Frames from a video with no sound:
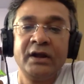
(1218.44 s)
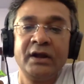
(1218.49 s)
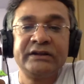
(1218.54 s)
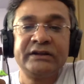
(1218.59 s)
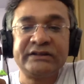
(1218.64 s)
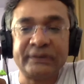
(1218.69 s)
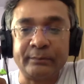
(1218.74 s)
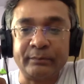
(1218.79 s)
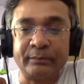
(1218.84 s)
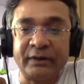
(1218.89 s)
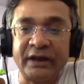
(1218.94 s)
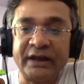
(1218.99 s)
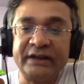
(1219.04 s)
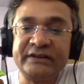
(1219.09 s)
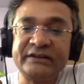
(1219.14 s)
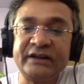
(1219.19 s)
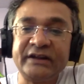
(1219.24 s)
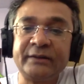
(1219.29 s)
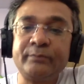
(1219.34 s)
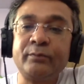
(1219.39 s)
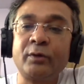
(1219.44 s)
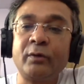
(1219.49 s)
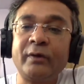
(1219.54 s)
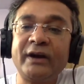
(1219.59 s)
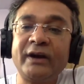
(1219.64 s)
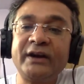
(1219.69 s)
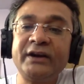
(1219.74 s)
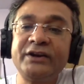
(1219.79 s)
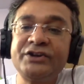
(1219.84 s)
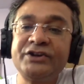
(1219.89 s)
supplies and
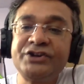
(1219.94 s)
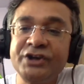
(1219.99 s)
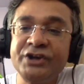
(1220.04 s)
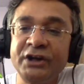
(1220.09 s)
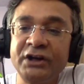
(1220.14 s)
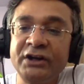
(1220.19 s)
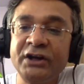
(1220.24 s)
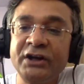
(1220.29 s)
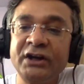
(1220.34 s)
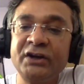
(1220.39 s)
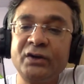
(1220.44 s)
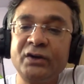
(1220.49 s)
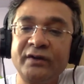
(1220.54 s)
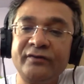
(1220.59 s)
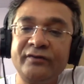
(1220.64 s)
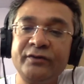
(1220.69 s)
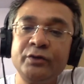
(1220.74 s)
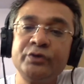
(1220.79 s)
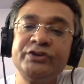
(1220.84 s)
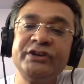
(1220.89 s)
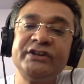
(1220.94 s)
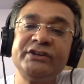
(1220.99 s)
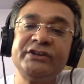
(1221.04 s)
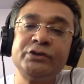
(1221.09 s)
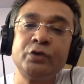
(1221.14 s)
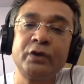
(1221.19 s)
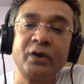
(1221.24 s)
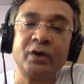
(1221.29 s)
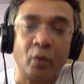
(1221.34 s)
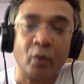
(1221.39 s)
provided shelter to refugees
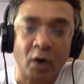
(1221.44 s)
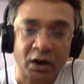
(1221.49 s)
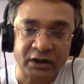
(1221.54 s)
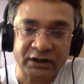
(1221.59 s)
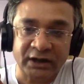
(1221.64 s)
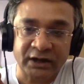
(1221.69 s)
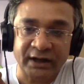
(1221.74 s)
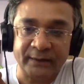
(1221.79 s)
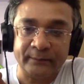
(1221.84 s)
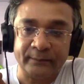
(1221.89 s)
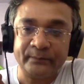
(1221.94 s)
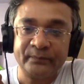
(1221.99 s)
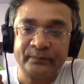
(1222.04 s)
during wartime.